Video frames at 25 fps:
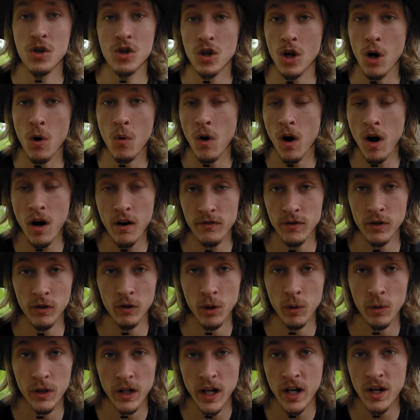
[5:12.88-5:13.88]
show off the
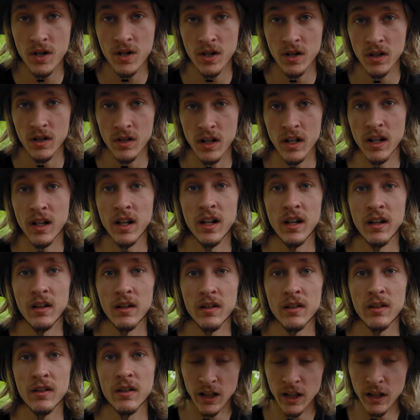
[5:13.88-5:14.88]
location
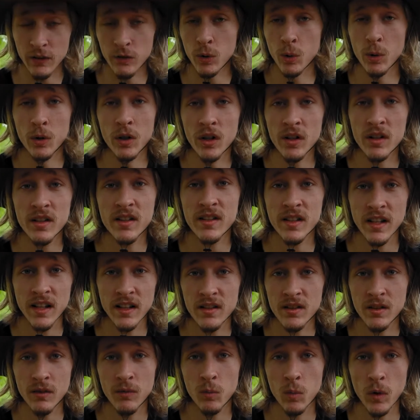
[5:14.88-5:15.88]
and give you a good
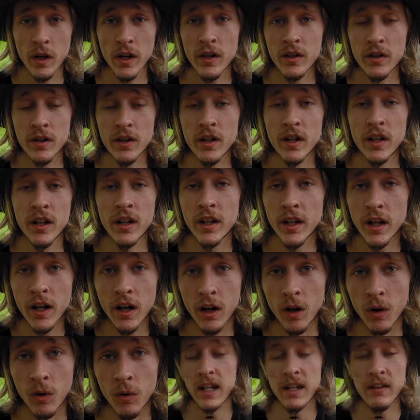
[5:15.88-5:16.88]
sense of where you're gonna
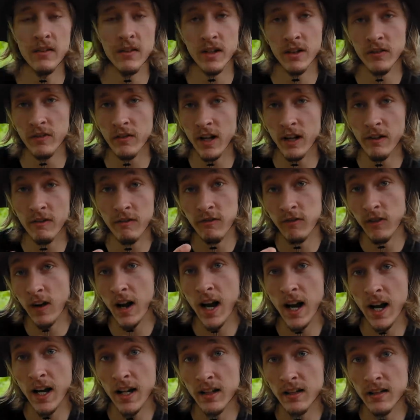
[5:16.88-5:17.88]
go. Even if I
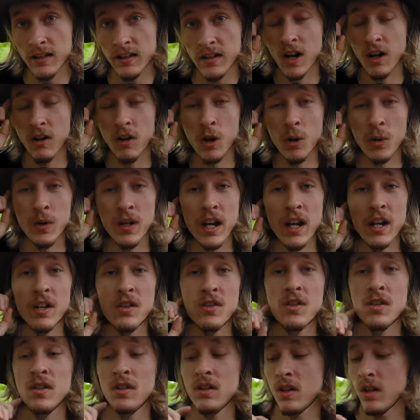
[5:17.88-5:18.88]
find a
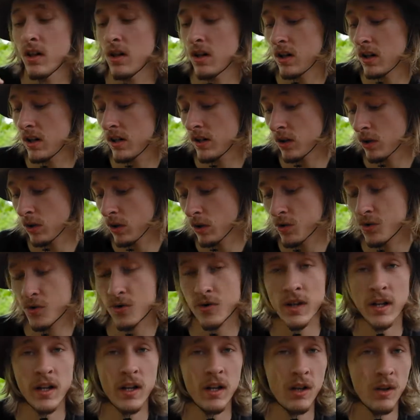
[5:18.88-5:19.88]
location on
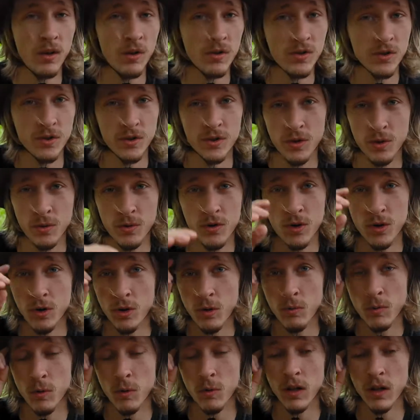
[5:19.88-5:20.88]
AllTrails or YouTube or